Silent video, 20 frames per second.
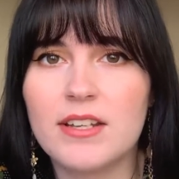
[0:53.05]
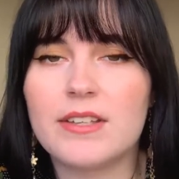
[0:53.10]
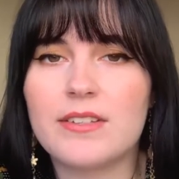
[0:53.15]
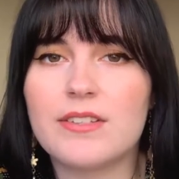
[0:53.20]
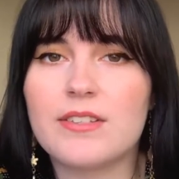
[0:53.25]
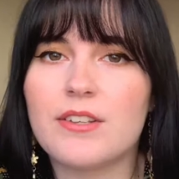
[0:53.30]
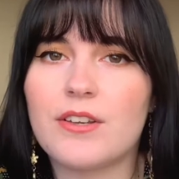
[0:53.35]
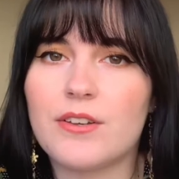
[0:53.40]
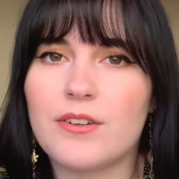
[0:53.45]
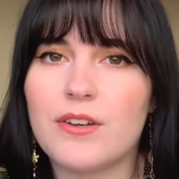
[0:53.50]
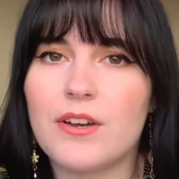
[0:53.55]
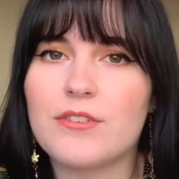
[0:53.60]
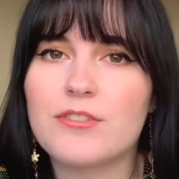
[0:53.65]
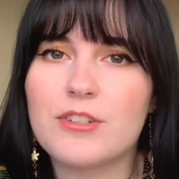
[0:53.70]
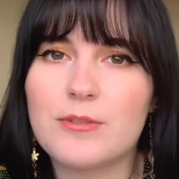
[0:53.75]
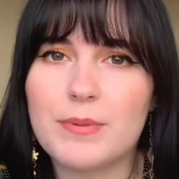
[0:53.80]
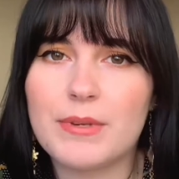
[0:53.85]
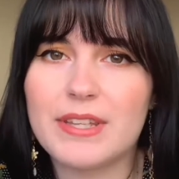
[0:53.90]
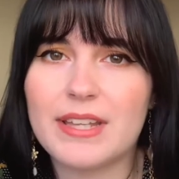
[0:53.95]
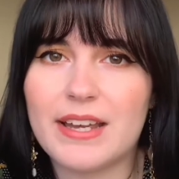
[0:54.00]
So I'll
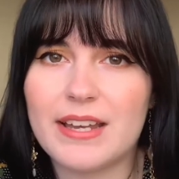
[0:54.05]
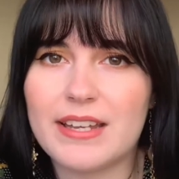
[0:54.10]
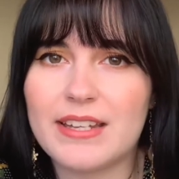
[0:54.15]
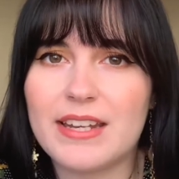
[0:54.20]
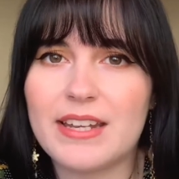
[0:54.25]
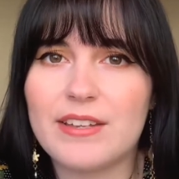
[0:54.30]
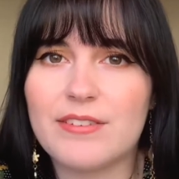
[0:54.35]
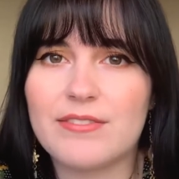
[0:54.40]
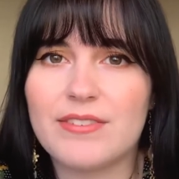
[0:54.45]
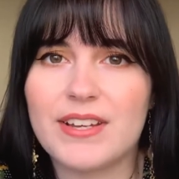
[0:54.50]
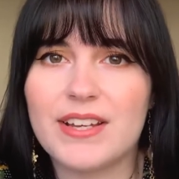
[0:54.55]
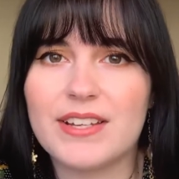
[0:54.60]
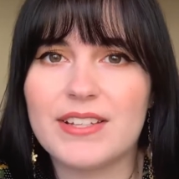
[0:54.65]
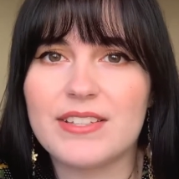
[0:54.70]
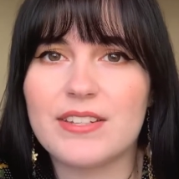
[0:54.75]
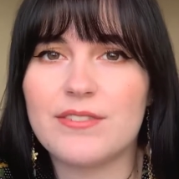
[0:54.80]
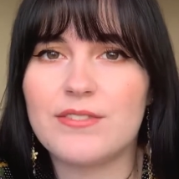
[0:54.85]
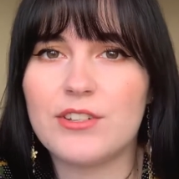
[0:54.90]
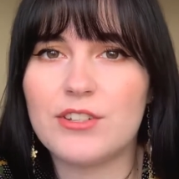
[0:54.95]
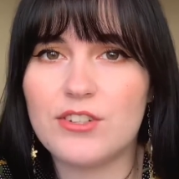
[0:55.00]
just put that in here
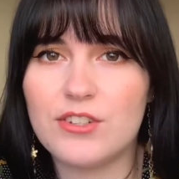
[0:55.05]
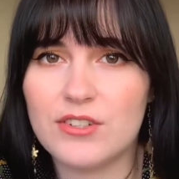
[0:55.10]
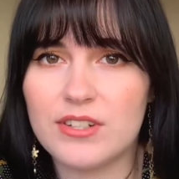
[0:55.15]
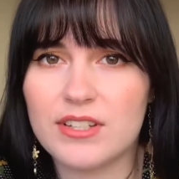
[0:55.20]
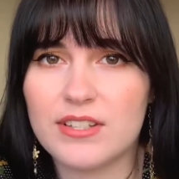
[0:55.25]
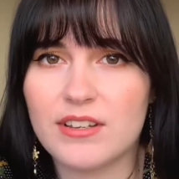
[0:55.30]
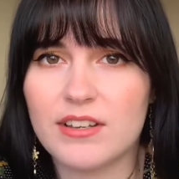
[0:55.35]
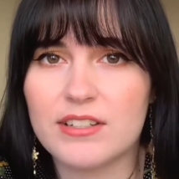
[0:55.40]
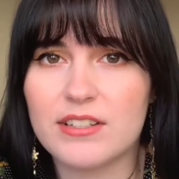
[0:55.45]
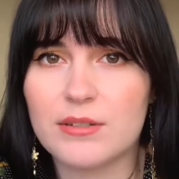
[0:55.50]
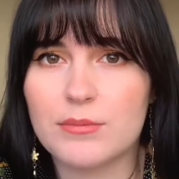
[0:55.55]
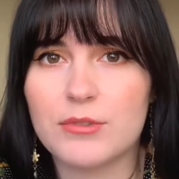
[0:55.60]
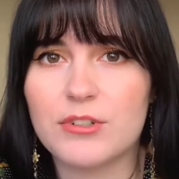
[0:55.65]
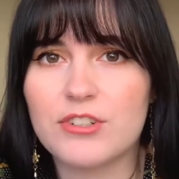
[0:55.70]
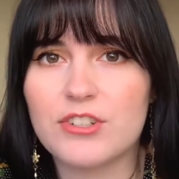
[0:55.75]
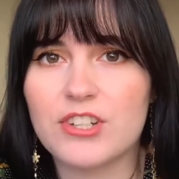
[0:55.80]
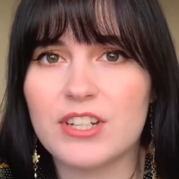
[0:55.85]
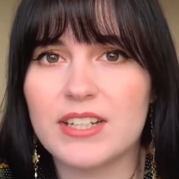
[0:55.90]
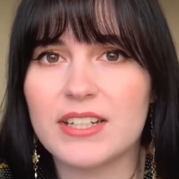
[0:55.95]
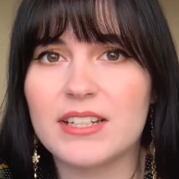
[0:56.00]
first if you do decide to
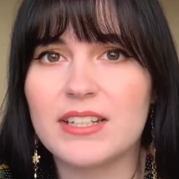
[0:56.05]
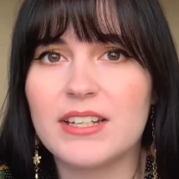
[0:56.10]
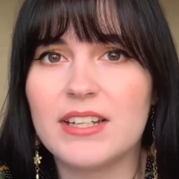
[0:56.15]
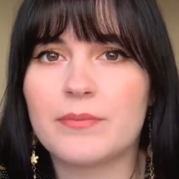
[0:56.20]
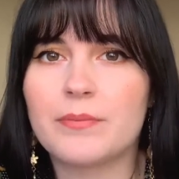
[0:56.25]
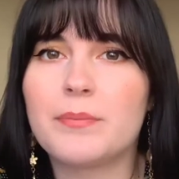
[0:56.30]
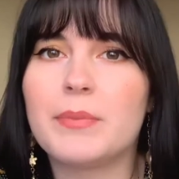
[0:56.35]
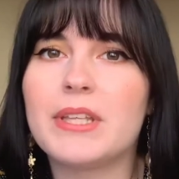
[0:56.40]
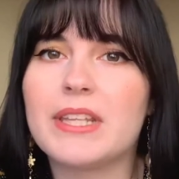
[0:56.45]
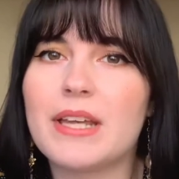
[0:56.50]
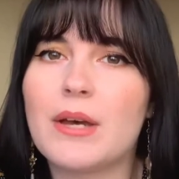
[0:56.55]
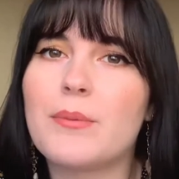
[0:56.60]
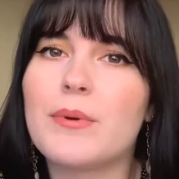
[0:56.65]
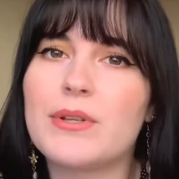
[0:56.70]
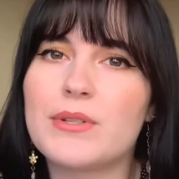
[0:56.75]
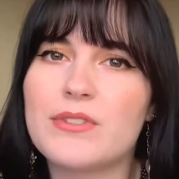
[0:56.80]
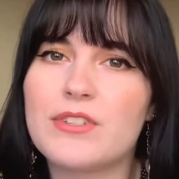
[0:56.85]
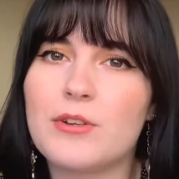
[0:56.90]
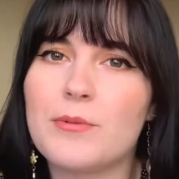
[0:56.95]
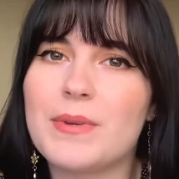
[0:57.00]
watch it, but there
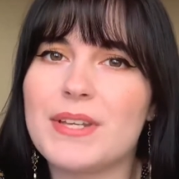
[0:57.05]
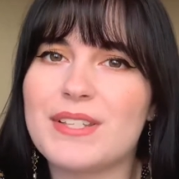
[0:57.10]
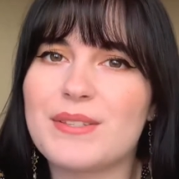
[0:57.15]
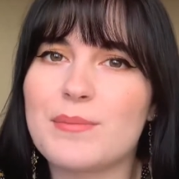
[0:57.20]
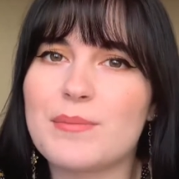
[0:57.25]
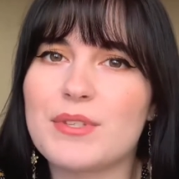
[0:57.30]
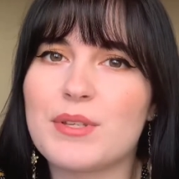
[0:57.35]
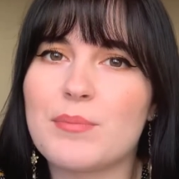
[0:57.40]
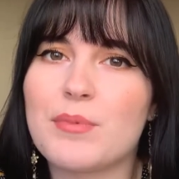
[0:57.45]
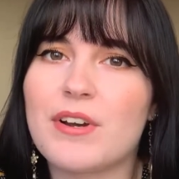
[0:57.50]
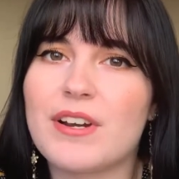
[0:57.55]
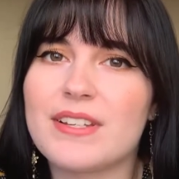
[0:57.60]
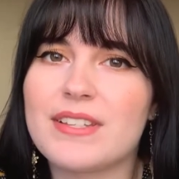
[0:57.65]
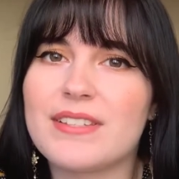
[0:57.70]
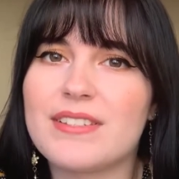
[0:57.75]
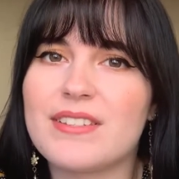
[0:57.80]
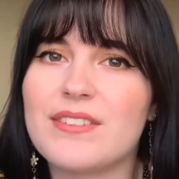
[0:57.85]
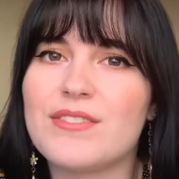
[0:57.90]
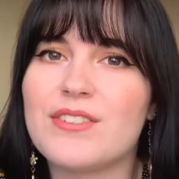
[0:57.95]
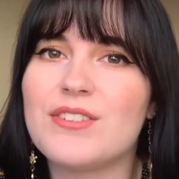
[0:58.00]
will still be some
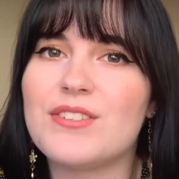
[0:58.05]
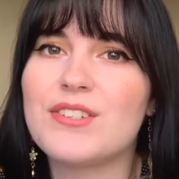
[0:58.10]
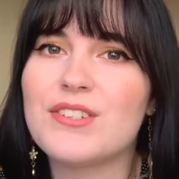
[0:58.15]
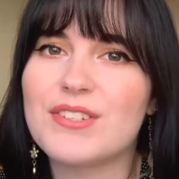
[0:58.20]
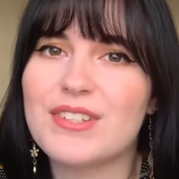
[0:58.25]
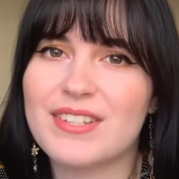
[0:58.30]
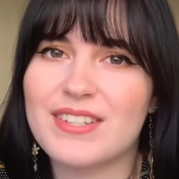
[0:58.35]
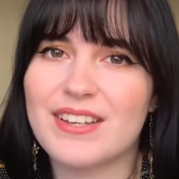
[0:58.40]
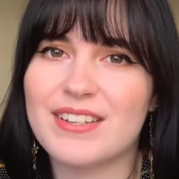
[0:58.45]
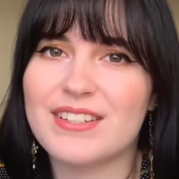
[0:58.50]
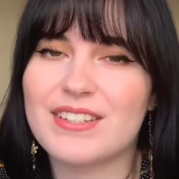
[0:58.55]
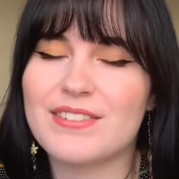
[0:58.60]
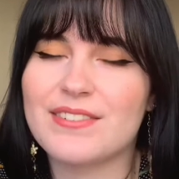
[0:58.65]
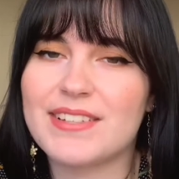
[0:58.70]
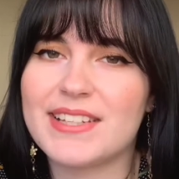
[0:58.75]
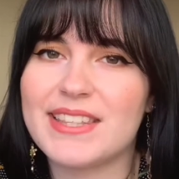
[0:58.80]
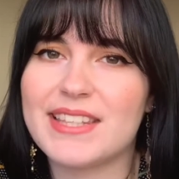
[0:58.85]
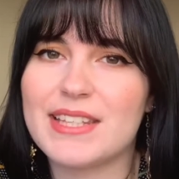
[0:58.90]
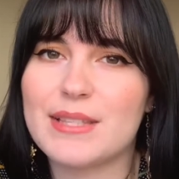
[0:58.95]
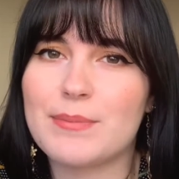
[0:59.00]
surprises if you do decide to
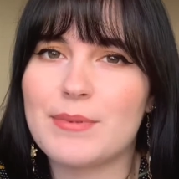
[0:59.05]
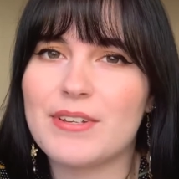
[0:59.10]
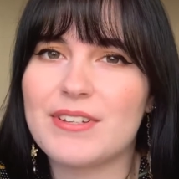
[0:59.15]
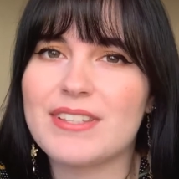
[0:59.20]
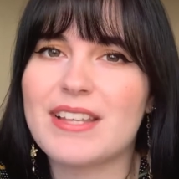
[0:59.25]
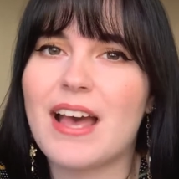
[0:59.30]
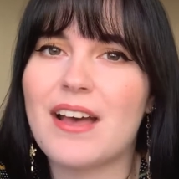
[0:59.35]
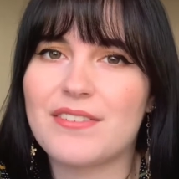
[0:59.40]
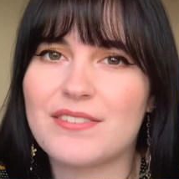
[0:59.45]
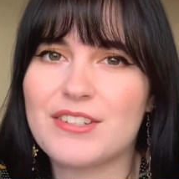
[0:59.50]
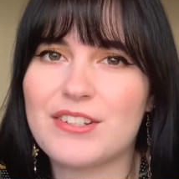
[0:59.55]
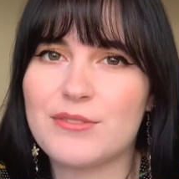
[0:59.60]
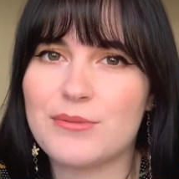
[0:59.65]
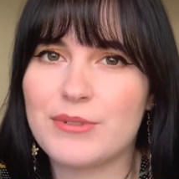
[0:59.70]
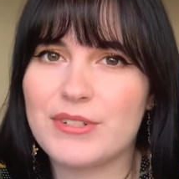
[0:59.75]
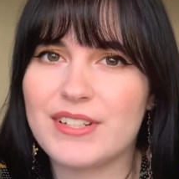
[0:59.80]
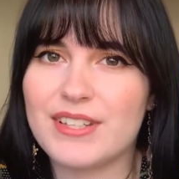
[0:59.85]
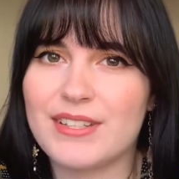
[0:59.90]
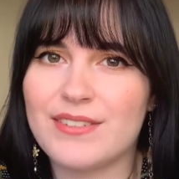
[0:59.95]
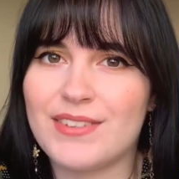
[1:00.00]
read these books after you've
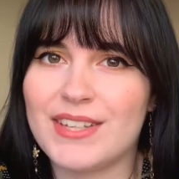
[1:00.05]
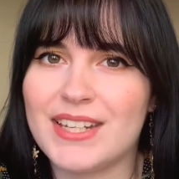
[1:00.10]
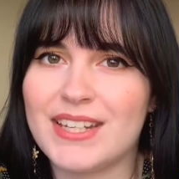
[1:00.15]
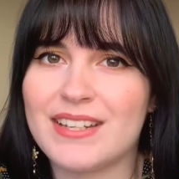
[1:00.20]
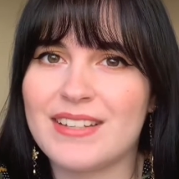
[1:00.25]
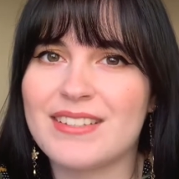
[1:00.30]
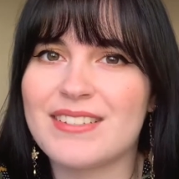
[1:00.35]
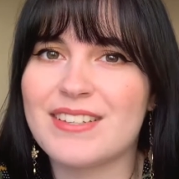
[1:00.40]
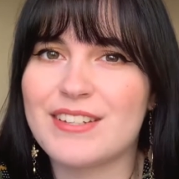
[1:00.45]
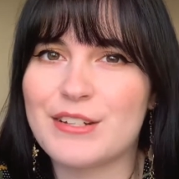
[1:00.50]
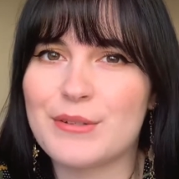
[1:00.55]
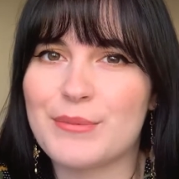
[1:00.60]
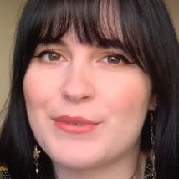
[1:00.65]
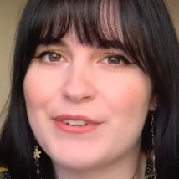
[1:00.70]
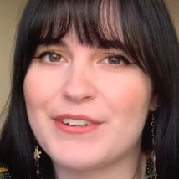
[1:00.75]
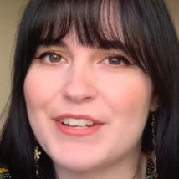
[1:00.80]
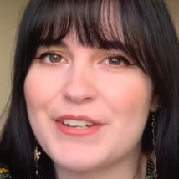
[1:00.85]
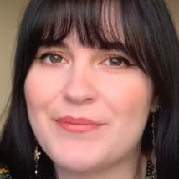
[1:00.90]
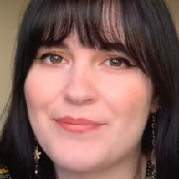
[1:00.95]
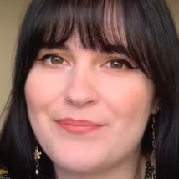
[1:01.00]
watched this video, so don't
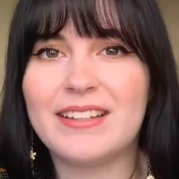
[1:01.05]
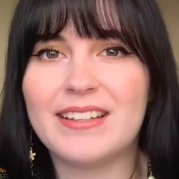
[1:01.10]
worry.